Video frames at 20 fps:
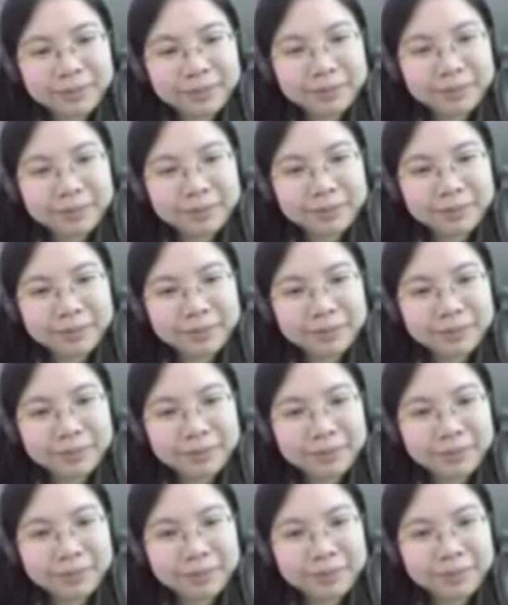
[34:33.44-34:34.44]

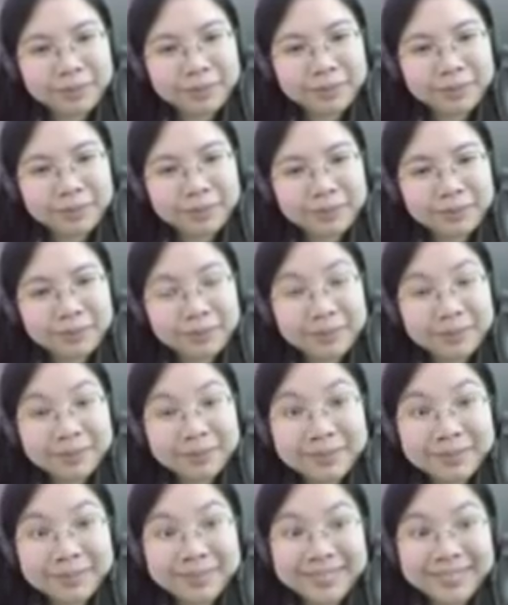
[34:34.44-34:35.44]

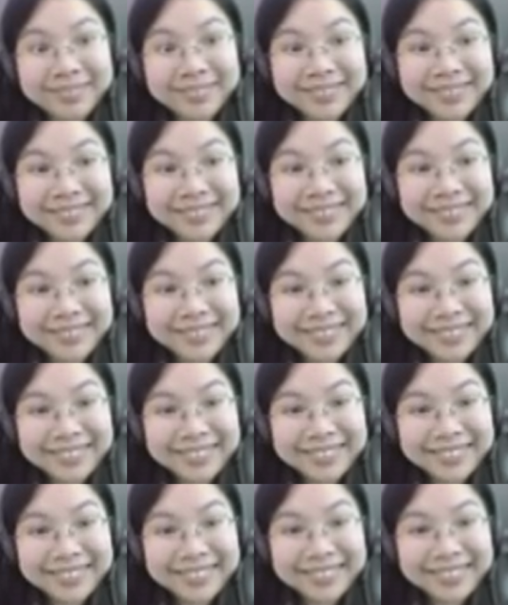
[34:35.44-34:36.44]

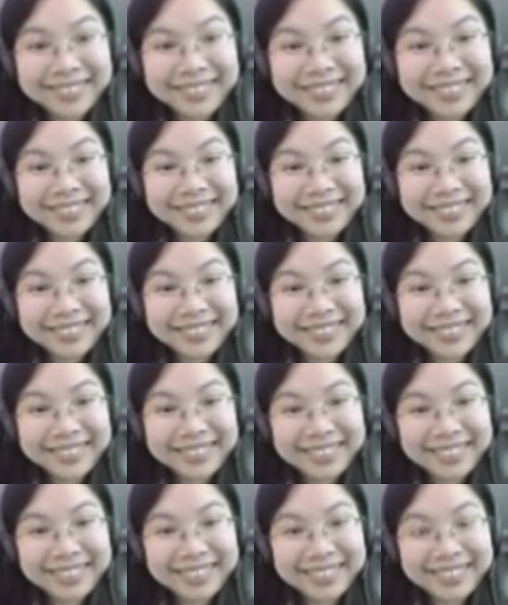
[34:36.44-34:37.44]

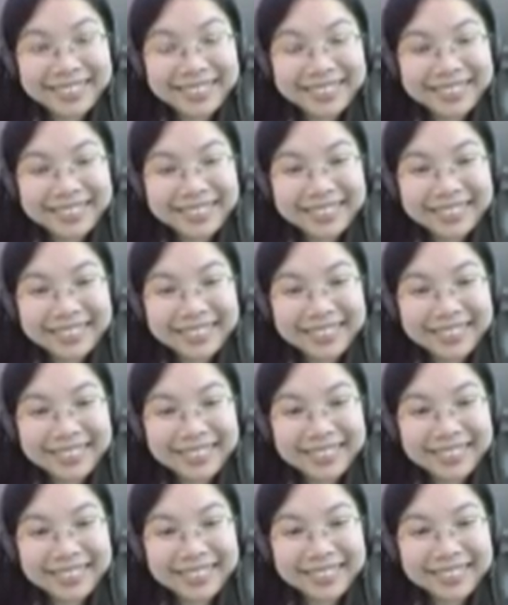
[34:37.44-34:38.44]

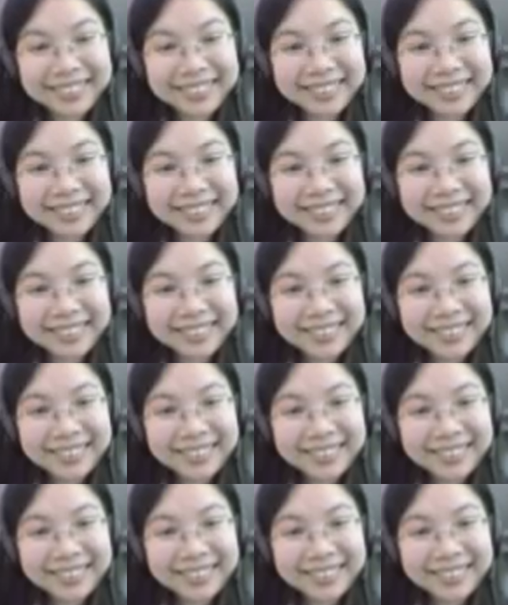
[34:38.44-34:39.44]

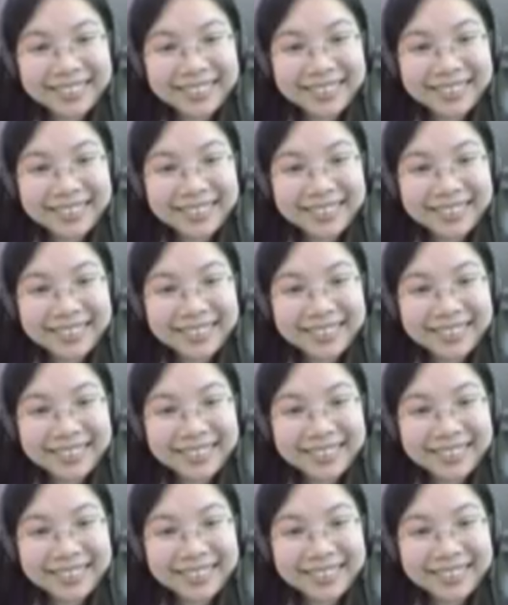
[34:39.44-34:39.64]
(silent)